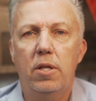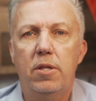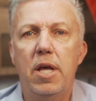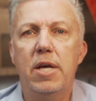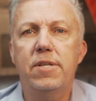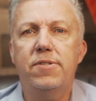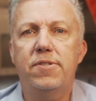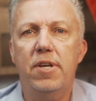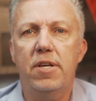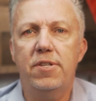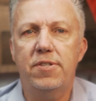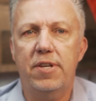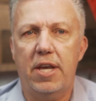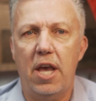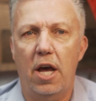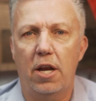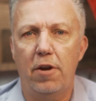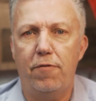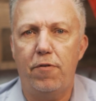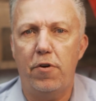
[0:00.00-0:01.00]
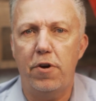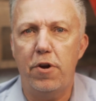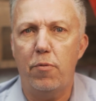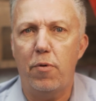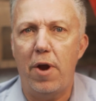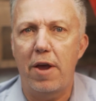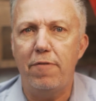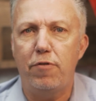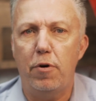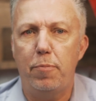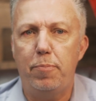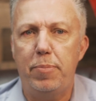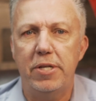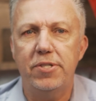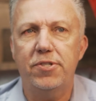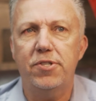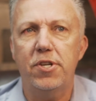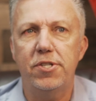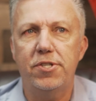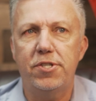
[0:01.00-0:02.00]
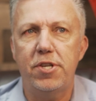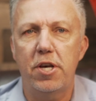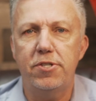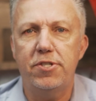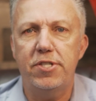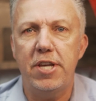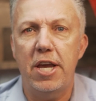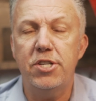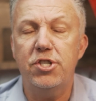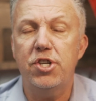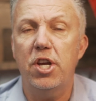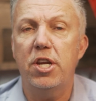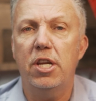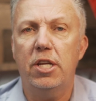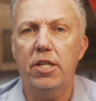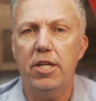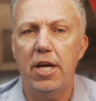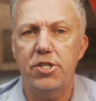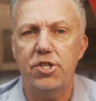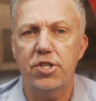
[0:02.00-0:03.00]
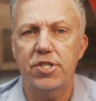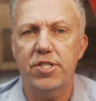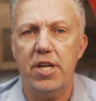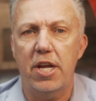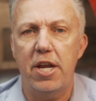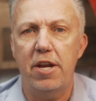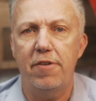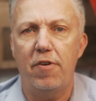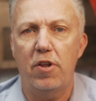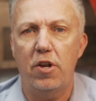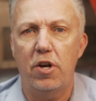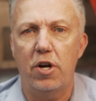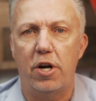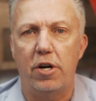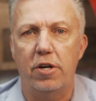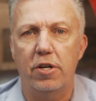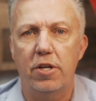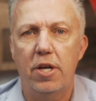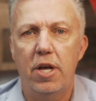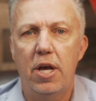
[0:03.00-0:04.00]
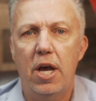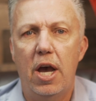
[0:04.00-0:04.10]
This is a California Rifle Pistol Association legislative alert.